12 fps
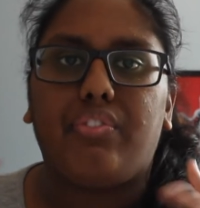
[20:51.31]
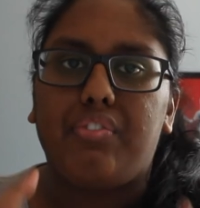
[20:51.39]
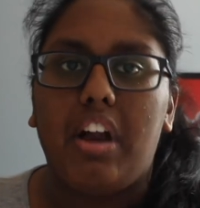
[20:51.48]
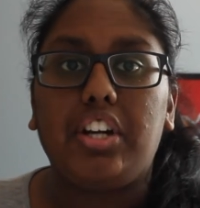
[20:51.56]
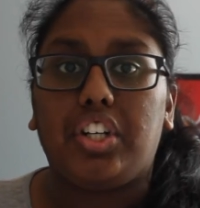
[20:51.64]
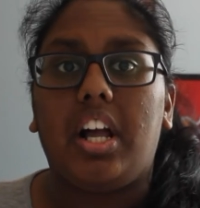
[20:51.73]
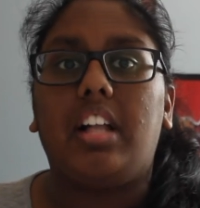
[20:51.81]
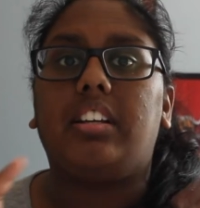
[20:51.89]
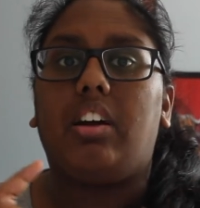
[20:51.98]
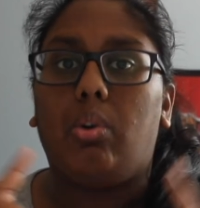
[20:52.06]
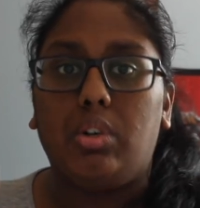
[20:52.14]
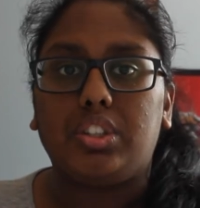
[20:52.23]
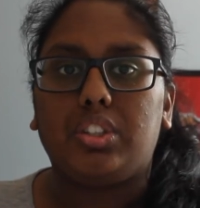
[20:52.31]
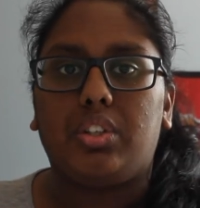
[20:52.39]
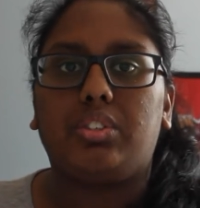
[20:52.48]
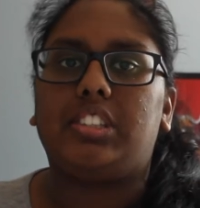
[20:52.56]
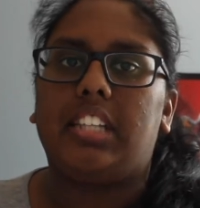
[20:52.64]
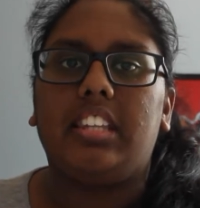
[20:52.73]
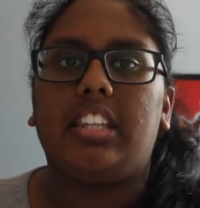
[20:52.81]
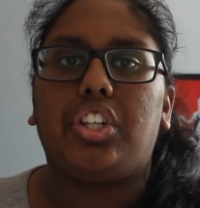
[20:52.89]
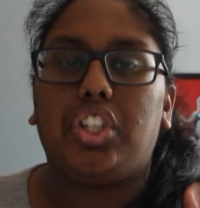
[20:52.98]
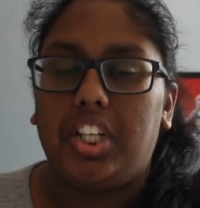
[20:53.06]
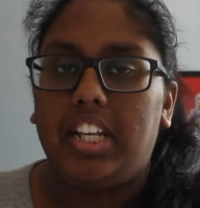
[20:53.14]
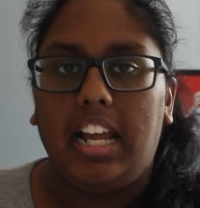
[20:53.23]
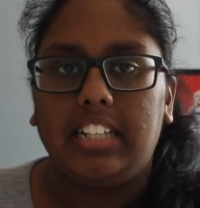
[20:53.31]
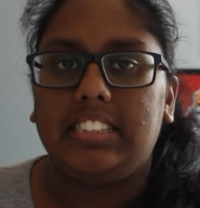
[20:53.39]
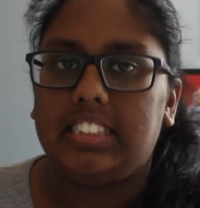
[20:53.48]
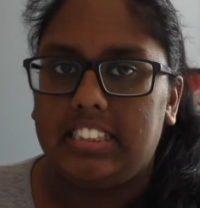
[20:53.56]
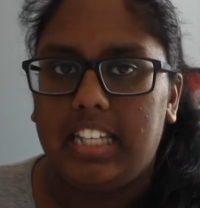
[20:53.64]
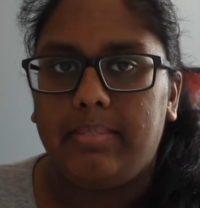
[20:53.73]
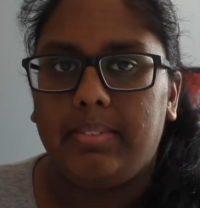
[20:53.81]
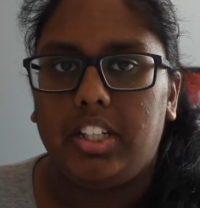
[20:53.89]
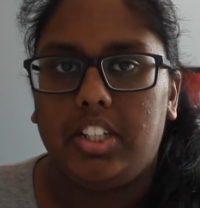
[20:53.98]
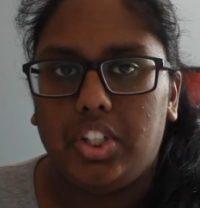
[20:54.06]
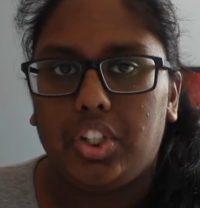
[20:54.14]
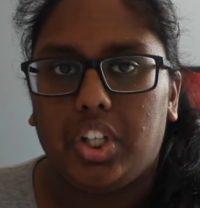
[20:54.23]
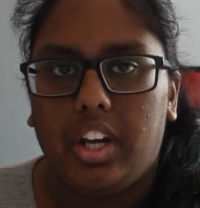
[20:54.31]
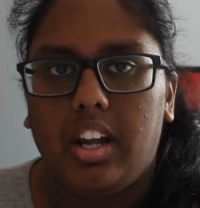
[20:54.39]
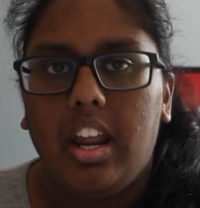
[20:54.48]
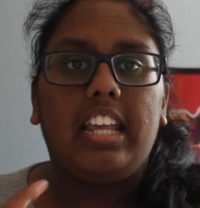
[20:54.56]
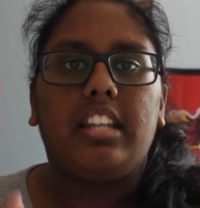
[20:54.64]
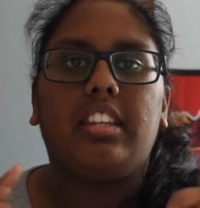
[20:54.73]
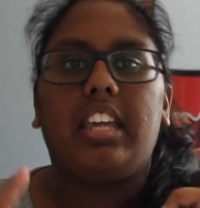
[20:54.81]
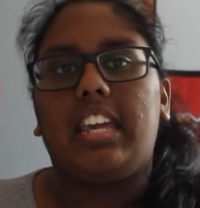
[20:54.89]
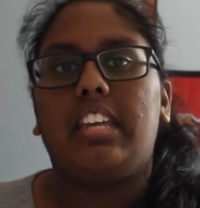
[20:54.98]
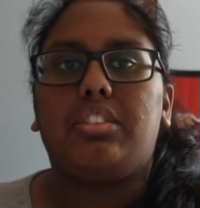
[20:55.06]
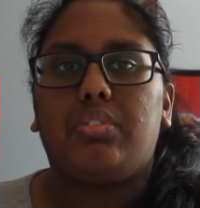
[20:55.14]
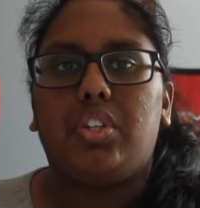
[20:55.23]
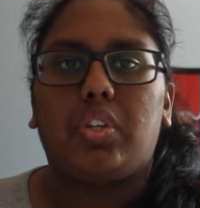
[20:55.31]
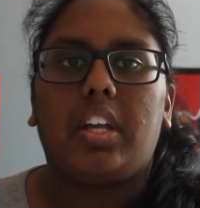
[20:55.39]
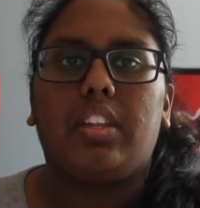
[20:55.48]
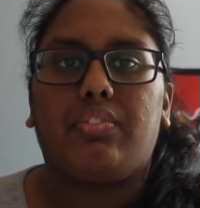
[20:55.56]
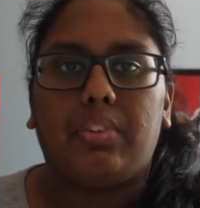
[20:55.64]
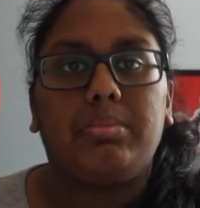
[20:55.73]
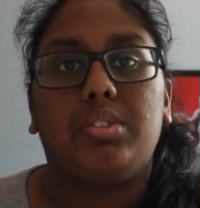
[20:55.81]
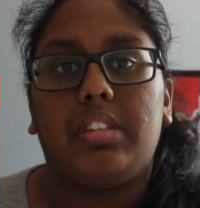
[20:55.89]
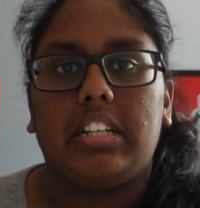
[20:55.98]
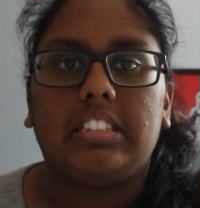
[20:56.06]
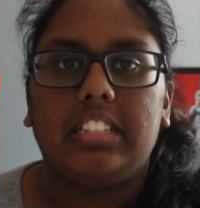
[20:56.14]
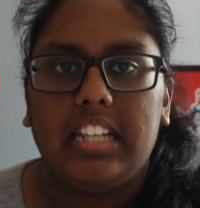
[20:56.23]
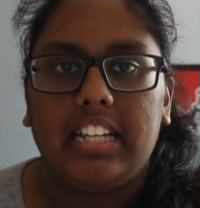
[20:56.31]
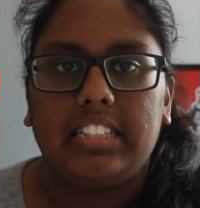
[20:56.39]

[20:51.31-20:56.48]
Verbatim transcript: Fragile also said that she has the same condition in the E three trailer from two thousand